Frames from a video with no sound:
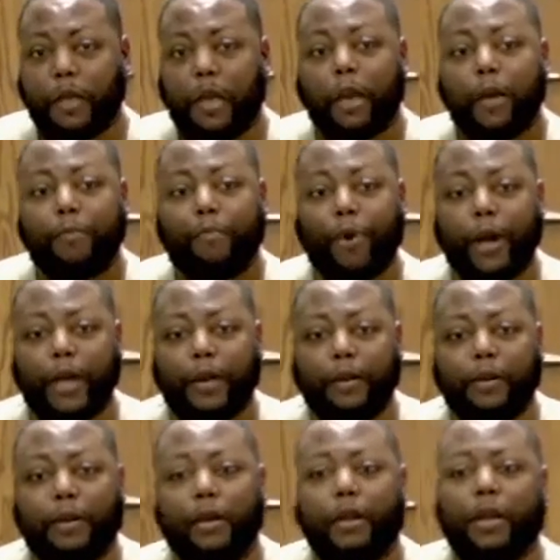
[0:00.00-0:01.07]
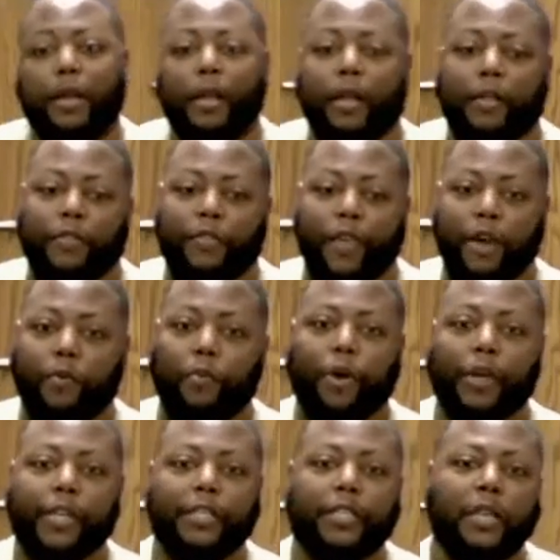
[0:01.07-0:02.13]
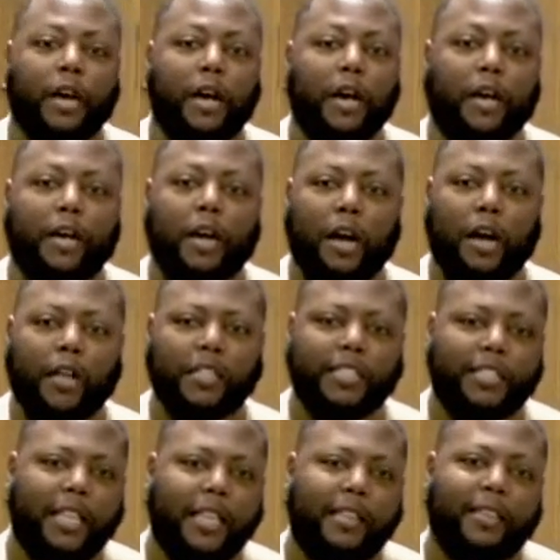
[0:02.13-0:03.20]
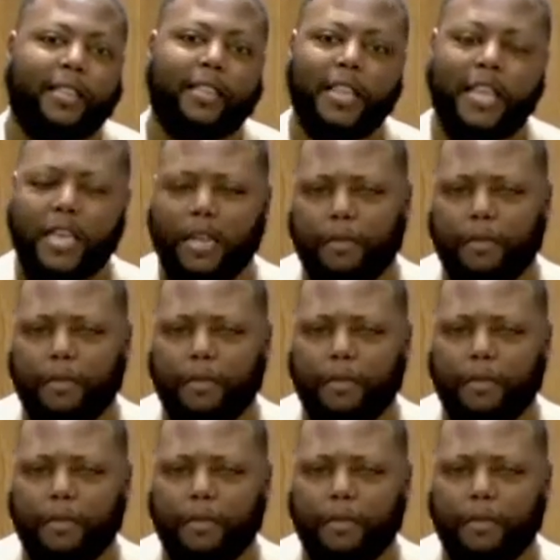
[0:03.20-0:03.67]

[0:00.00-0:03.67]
But there was a constant theme